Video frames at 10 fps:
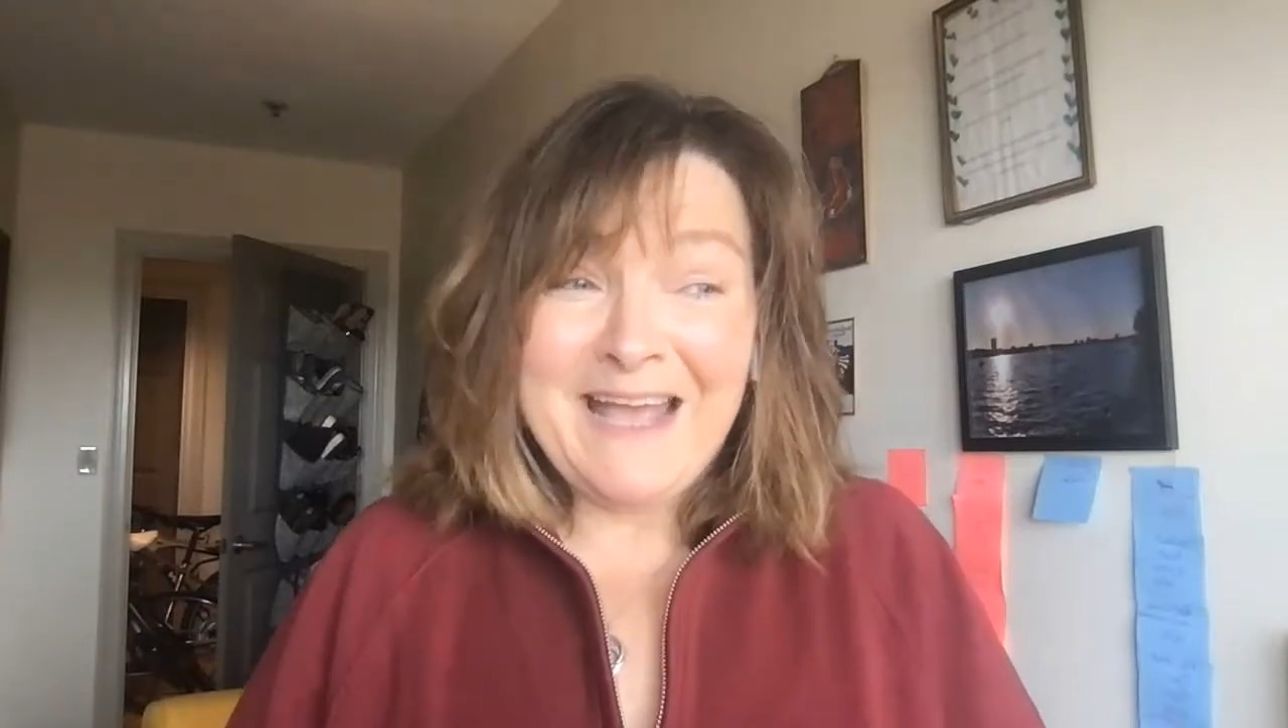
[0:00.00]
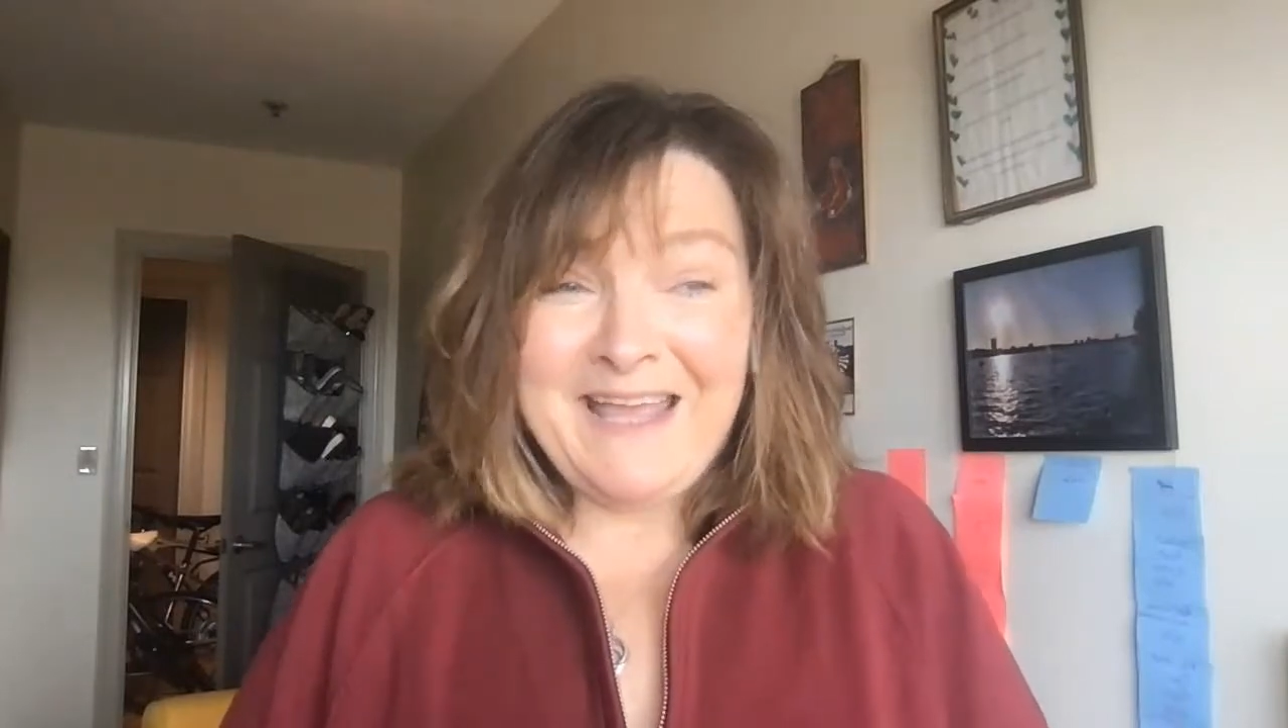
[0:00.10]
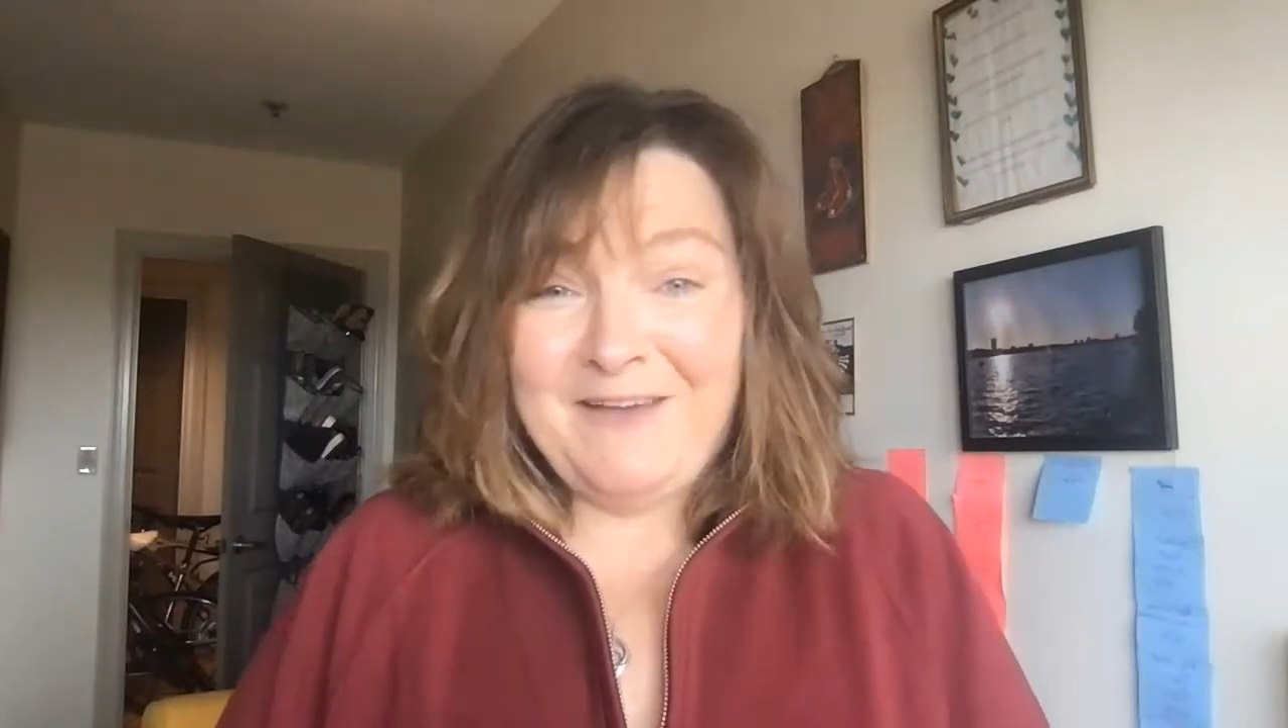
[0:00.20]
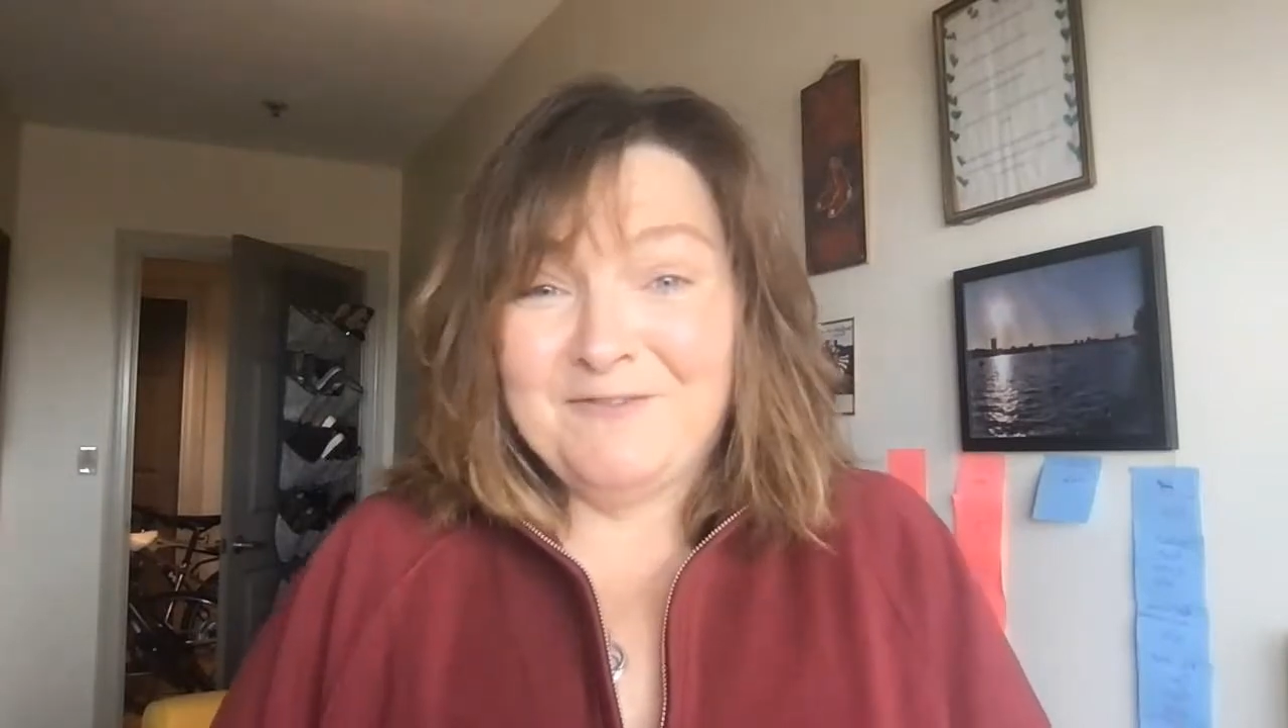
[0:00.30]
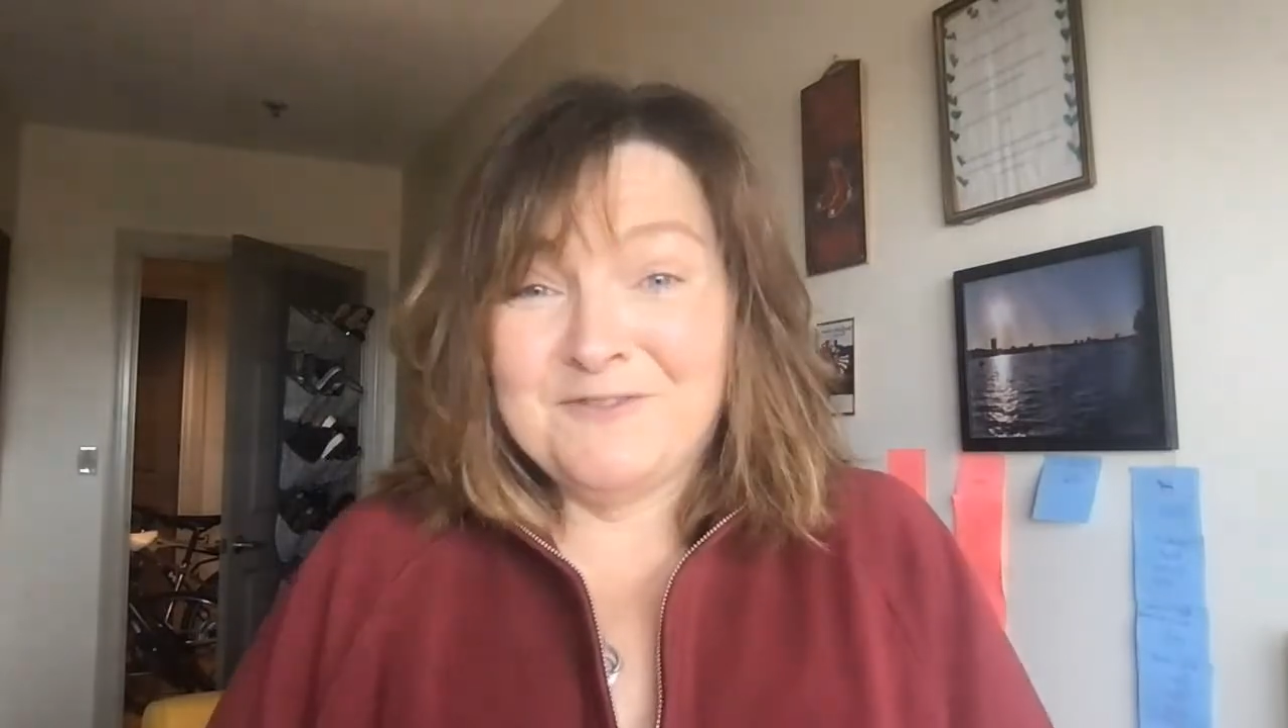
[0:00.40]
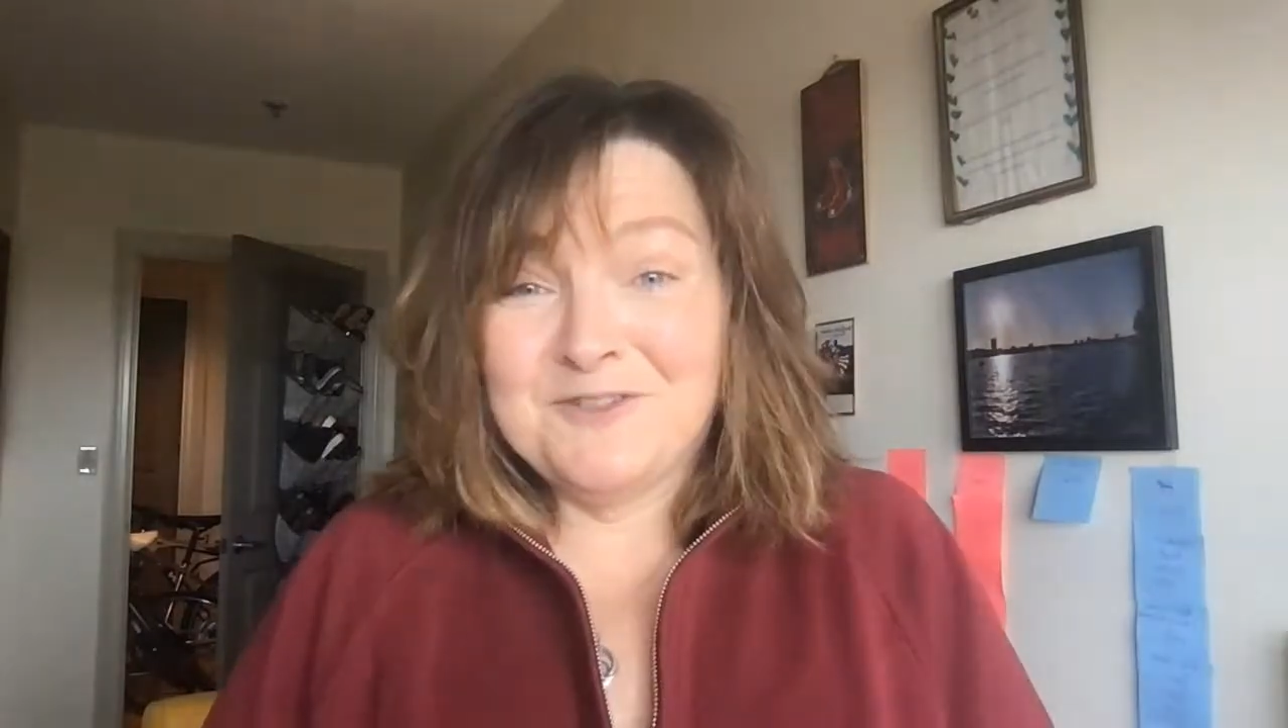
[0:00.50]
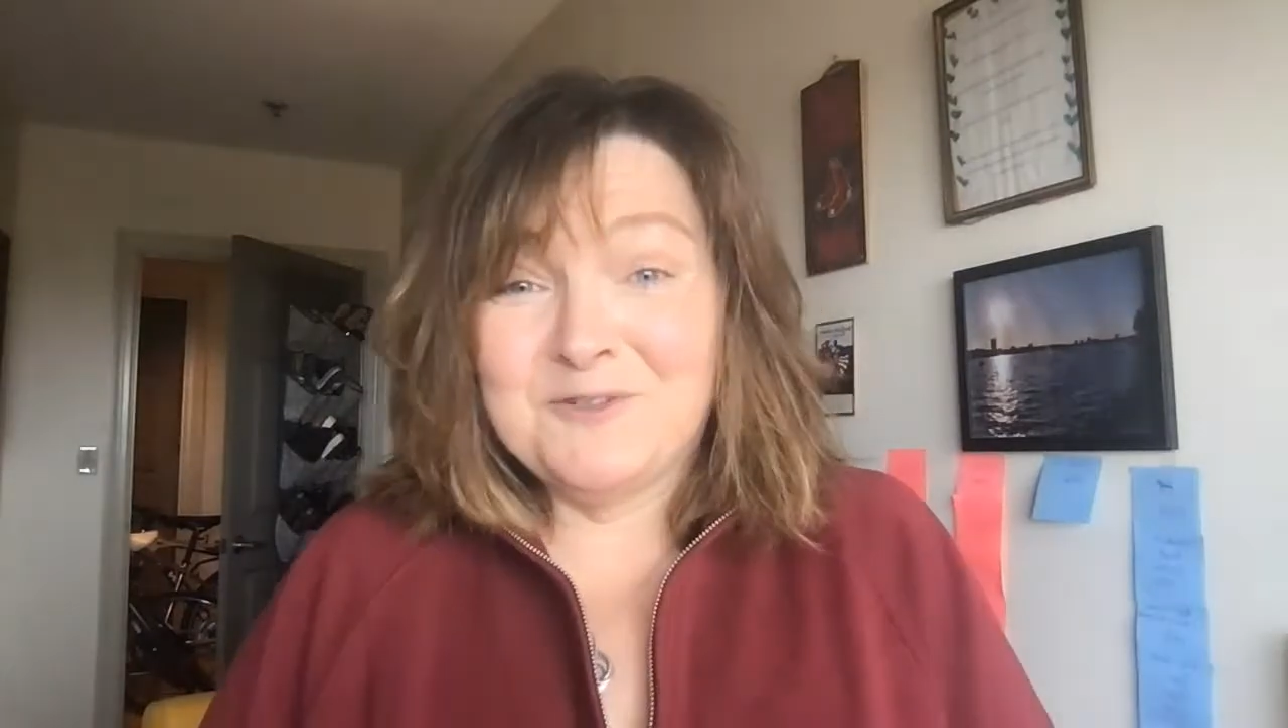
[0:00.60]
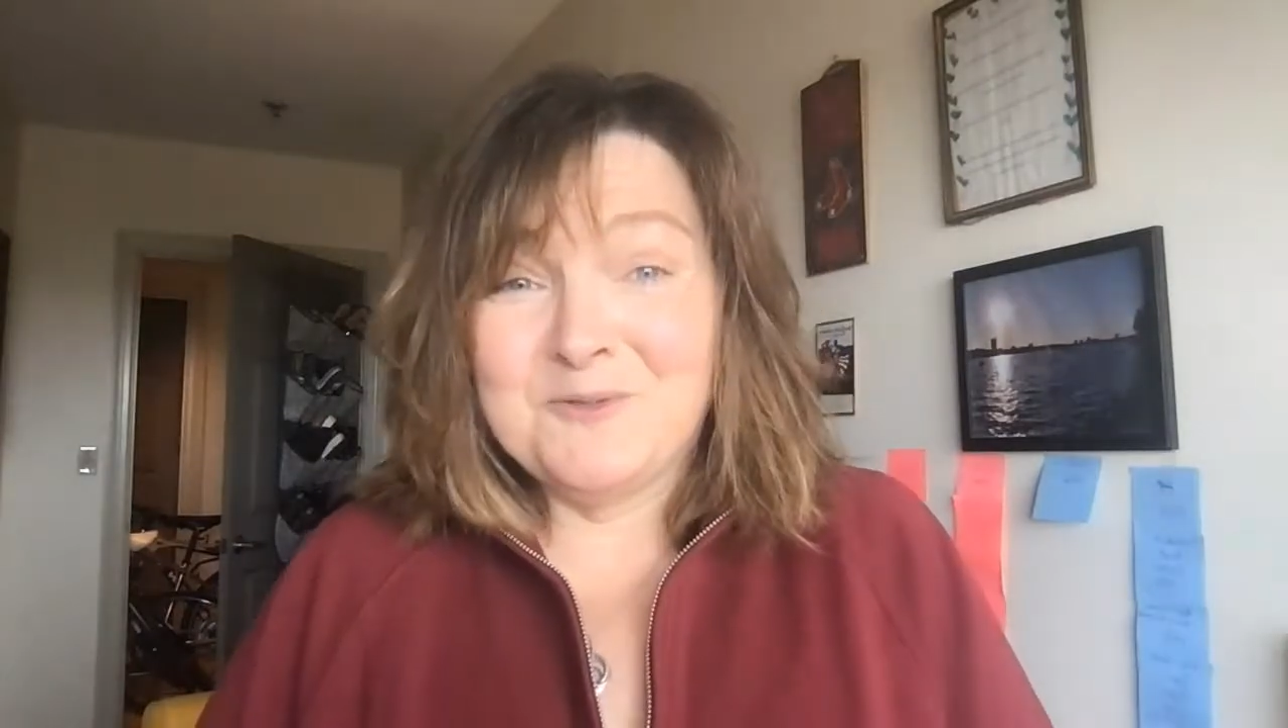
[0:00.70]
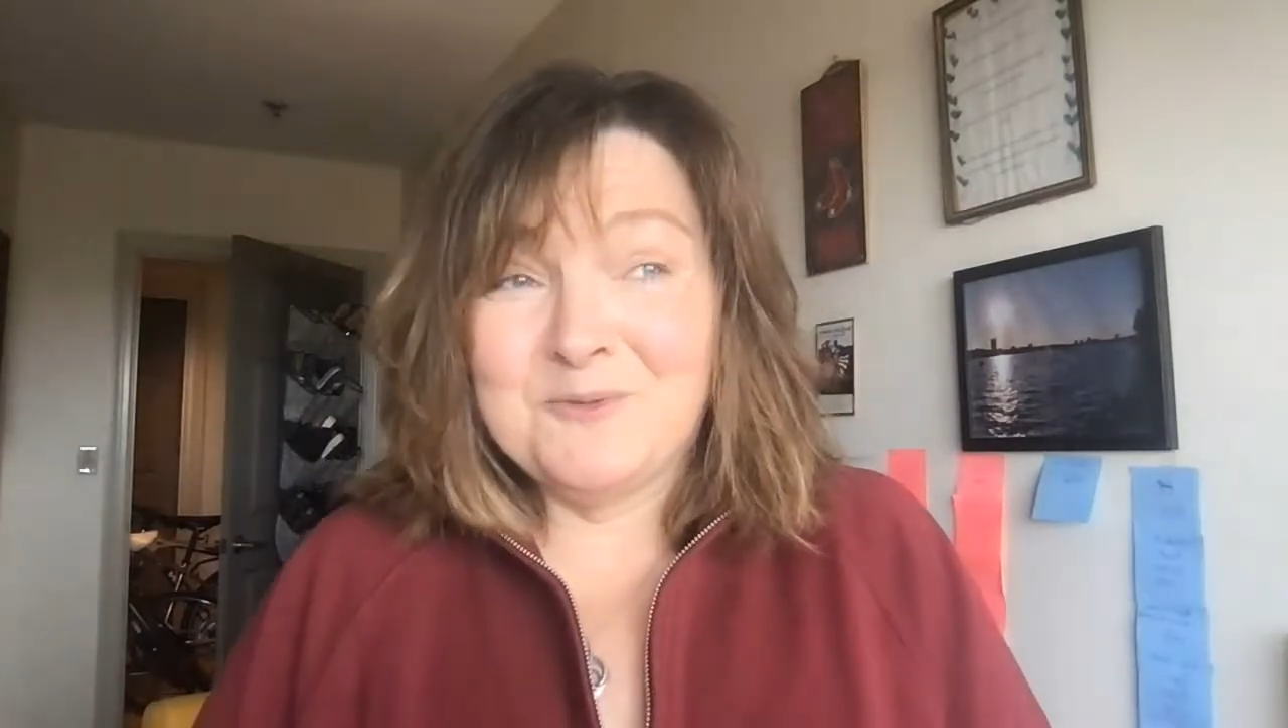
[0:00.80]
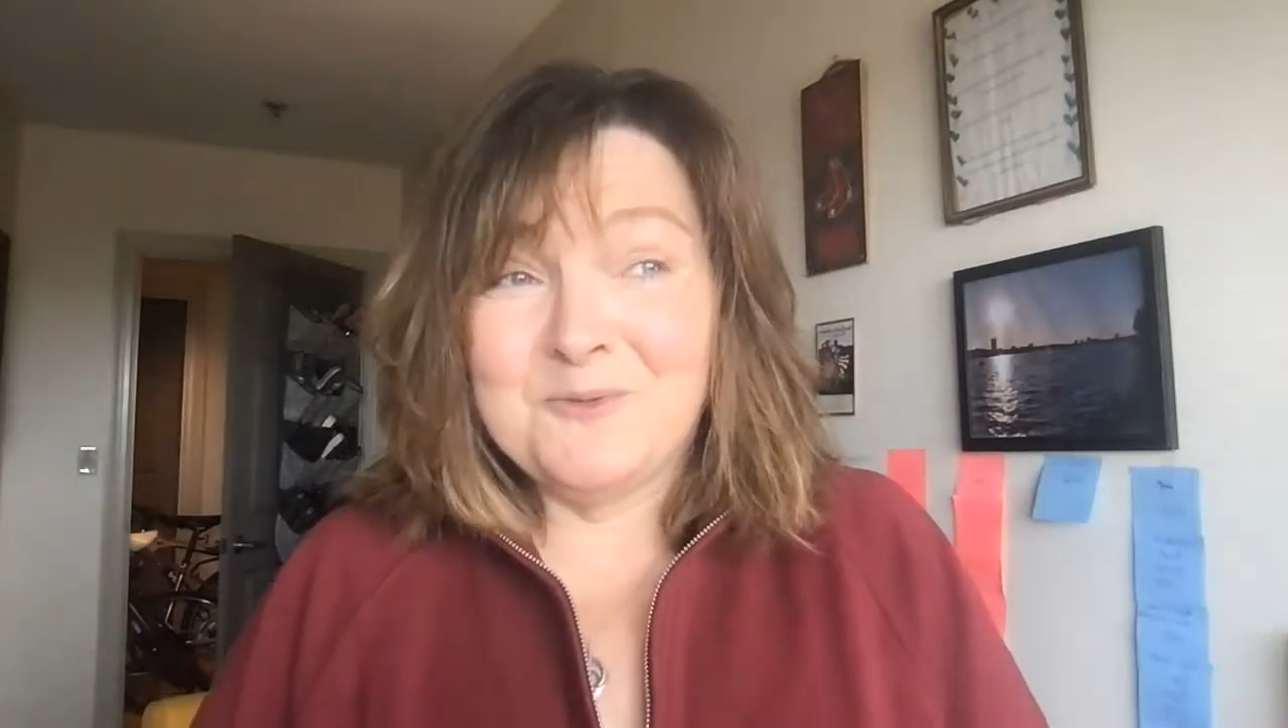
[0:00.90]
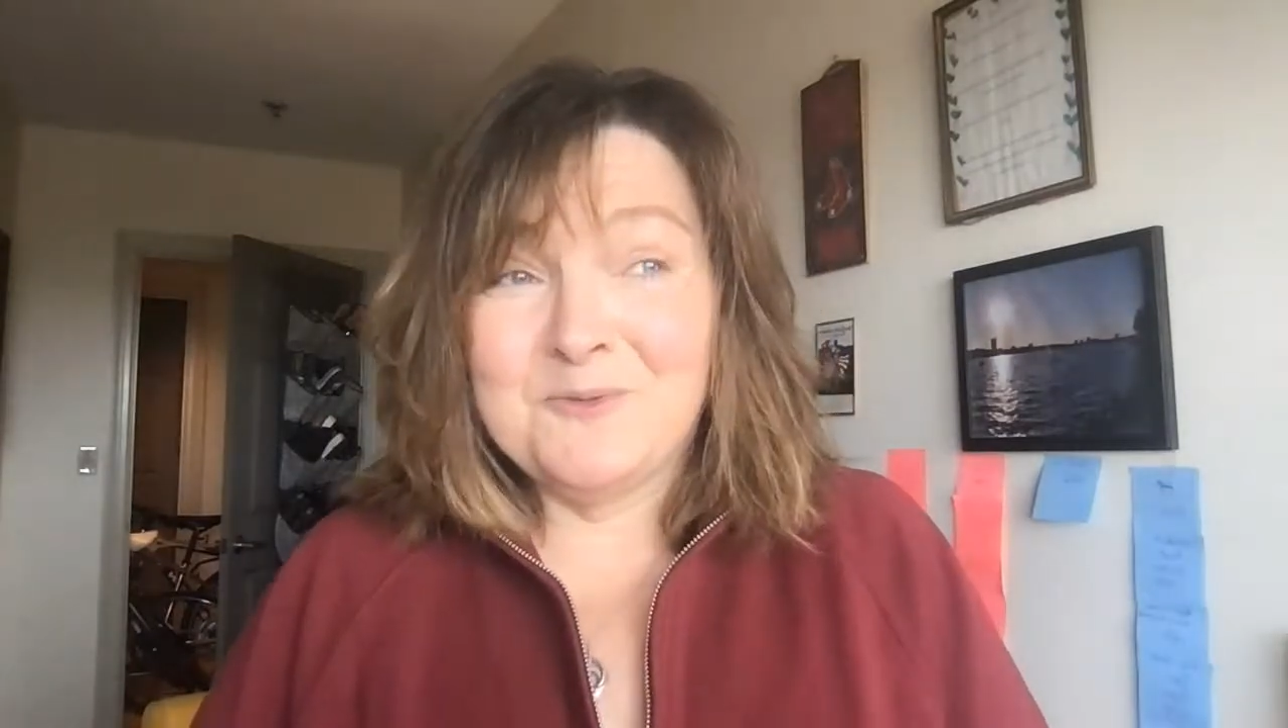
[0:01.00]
I have two